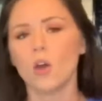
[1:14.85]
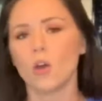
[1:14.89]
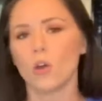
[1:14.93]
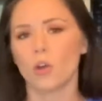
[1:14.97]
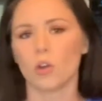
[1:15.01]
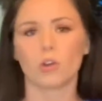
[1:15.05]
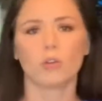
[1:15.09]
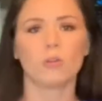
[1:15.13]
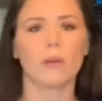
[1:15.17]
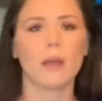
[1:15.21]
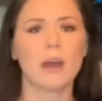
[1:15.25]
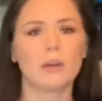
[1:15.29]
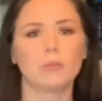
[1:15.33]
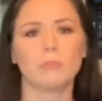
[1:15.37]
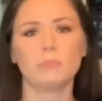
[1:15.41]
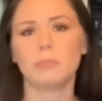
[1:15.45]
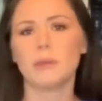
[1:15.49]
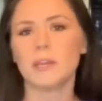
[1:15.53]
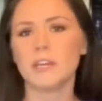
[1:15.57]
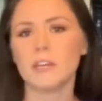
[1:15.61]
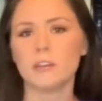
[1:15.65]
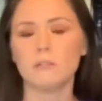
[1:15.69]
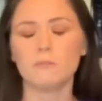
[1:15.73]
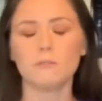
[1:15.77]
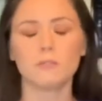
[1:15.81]
or ground
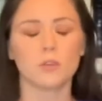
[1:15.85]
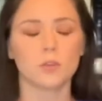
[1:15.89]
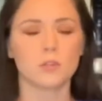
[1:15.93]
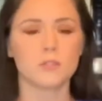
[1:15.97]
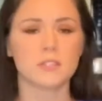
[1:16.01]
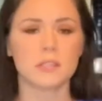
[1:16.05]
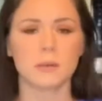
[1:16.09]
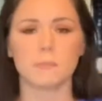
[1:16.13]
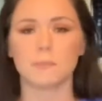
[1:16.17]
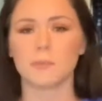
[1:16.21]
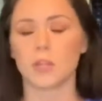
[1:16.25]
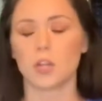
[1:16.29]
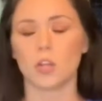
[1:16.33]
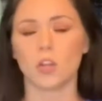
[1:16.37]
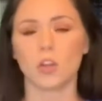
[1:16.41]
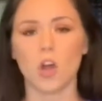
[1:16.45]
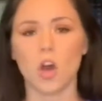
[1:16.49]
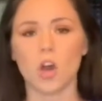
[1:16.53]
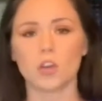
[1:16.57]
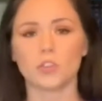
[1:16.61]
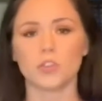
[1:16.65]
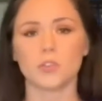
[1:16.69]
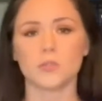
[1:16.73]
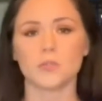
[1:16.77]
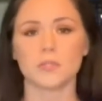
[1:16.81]
beef or something
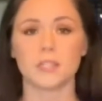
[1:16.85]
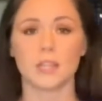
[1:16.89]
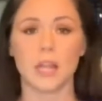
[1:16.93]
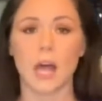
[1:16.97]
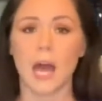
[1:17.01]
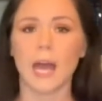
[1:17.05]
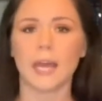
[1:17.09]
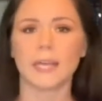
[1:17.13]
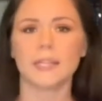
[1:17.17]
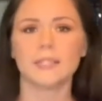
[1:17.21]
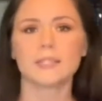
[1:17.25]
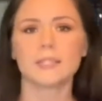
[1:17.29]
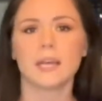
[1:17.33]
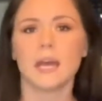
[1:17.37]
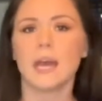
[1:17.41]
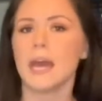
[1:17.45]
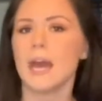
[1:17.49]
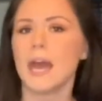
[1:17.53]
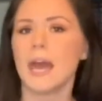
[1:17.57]
along those lines,